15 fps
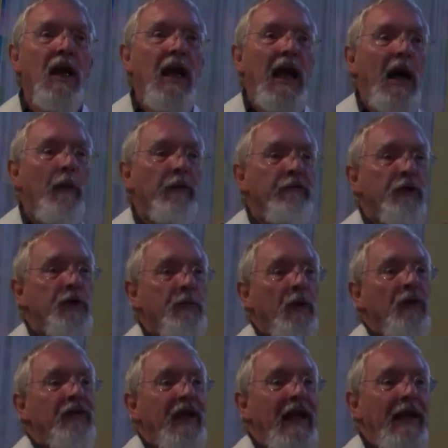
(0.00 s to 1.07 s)
how we
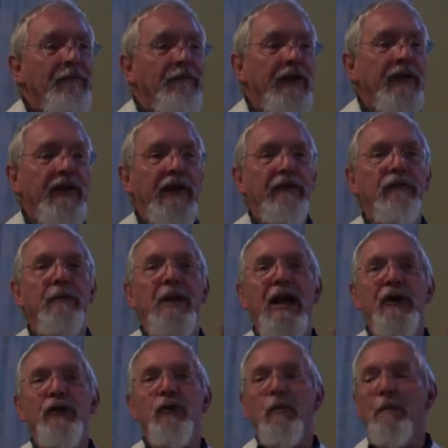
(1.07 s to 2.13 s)
respond to everything from
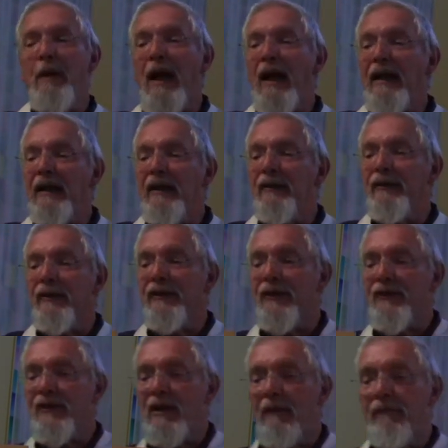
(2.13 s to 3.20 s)
actual pain to
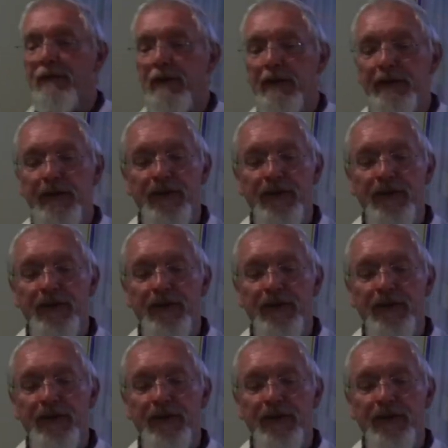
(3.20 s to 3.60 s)
discomfort and